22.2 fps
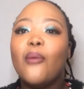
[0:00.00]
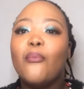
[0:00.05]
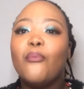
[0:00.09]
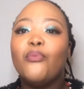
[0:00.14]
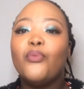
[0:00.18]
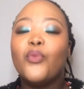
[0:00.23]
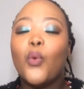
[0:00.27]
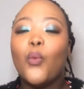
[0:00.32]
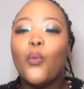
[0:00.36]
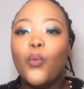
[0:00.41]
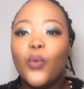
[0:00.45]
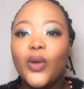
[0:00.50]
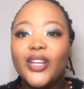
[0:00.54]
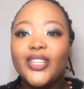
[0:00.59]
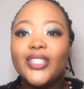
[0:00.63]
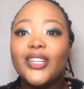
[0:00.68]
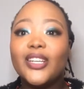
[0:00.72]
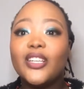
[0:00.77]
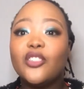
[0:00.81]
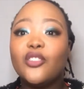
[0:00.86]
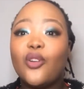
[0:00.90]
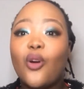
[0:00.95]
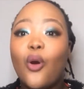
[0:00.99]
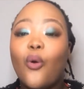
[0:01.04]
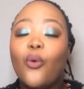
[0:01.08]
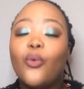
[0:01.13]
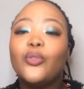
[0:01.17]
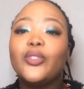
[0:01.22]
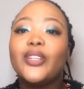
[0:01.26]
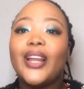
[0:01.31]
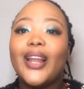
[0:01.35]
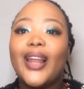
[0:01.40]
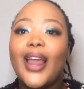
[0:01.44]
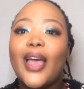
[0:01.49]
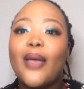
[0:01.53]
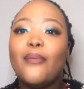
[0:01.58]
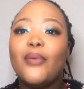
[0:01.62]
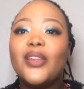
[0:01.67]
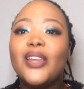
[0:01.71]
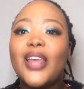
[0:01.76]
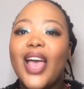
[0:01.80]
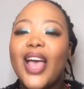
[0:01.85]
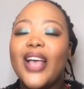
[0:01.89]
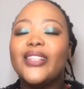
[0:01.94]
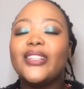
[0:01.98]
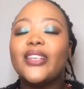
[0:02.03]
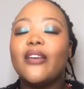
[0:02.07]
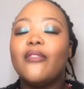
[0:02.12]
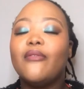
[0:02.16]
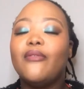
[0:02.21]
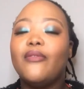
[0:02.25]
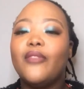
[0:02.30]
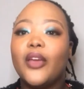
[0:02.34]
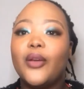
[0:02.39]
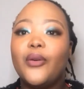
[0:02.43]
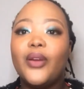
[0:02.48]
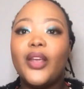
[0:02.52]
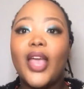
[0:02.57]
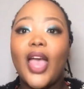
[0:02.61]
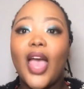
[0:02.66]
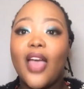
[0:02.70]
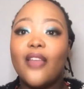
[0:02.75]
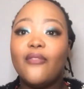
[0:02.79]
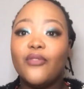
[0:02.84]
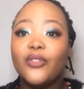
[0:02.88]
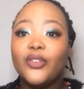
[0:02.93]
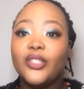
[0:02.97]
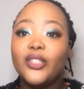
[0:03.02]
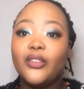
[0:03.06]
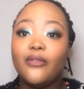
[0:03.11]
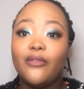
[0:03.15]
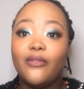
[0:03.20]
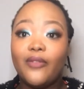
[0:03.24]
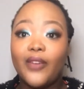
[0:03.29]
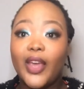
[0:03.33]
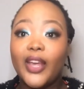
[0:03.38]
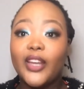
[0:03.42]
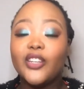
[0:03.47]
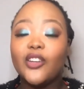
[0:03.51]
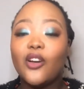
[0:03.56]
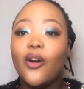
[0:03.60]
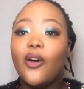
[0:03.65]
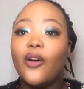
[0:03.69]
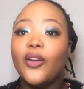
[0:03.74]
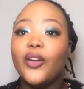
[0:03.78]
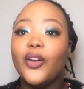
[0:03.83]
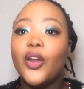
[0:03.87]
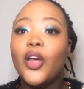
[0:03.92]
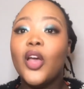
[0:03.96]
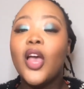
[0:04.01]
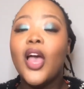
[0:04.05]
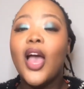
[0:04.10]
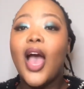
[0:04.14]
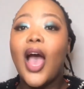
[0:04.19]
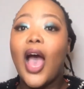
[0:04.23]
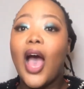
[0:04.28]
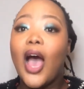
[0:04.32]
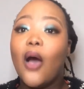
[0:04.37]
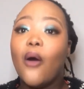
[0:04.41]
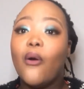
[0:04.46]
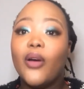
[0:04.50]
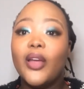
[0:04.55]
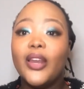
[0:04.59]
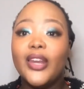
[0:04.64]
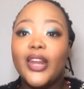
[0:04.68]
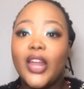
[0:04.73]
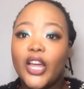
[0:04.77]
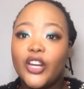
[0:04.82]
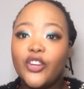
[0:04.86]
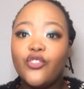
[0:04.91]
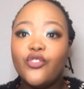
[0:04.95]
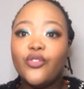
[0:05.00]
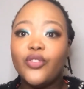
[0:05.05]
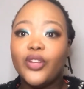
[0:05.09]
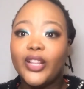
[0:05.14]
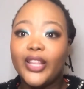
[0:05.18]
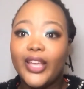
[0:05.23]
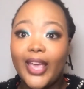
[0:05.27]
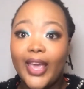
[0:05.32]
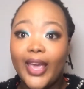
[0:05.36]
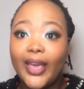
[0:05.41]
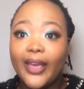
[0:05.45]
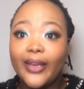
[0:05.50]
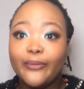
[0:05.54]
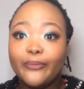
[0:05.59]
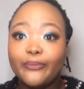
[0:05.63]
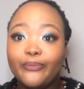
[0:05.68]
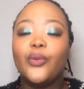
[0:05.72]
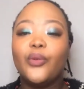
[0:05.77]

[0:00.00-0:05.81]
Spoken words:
winter's cold climate has a very adverse effect on our natural hair.